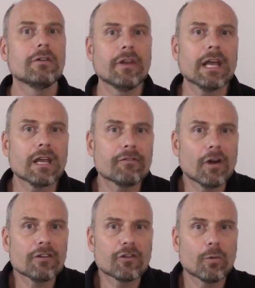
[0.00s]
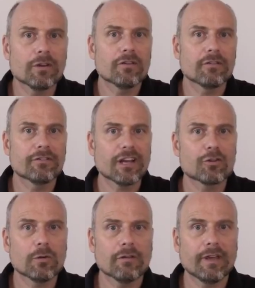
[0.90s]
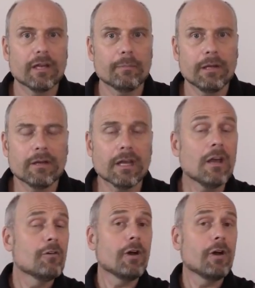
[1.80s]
the negative consequences of sexual availability.